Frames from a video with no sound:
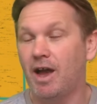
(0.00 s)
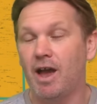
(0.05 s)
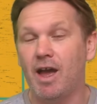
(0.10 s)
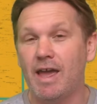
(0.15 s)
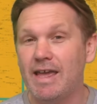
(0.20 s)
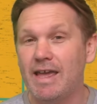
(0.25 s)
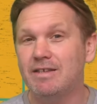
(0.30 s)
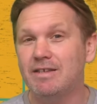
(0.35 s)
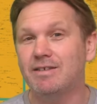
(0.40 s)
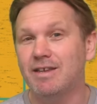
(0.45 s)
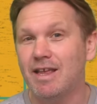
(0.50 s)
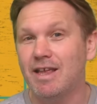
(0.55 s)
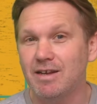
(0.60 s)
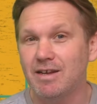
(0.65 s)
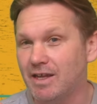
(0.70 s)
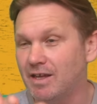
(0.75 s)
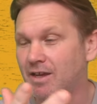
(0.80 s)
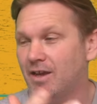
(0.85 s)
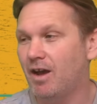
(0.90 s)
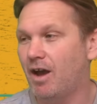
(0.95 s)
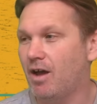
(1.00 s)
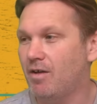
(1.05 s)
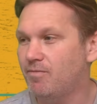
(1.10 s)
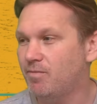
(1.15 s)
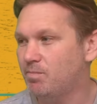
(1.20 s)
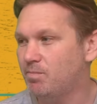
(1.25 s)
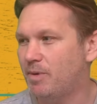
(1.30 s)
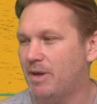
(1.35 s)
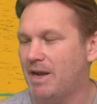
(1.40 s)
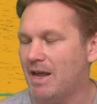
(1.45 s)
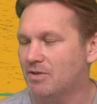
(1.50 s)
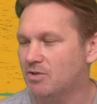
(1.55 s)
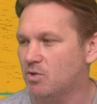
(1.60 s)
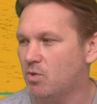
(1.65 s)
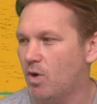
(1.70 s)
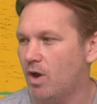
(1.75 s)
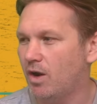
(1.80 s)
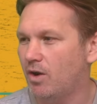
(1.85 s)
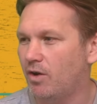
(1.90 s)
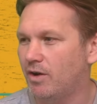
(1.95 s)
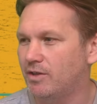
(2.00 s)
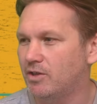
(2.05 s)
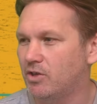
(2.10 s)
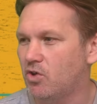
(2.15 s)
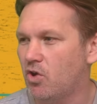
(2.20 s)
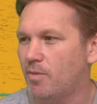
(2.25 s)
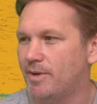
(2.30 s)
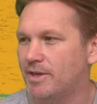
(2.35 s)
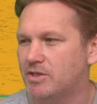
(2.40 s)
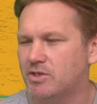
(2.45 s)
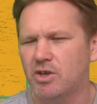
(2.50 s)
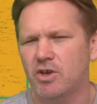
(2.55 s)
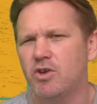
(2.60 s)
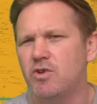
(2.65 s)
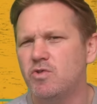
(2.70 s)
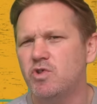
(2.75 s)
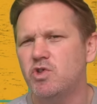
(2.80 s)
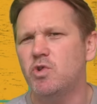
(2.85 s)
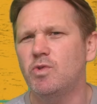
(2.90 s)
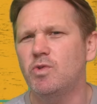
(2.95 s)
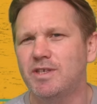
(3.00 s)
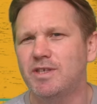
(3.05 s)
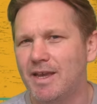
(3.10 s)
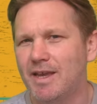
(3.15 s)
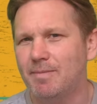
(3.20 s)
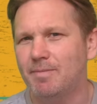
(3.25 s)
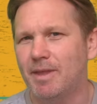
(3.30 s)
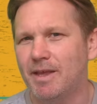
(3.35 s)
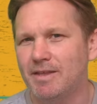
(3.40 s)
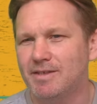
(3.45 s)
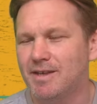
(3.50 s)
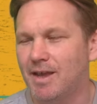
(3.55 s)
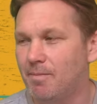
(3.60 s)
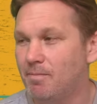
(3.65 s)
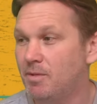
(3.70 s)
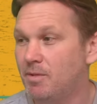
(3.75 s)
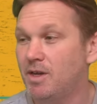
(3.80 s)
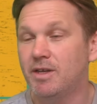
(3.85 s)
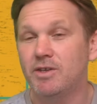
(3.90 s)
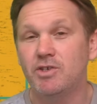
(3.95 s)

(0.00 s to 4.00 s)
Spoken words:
Incidentally, I've been asked quite a lot in the comments, who's your team then, Tim?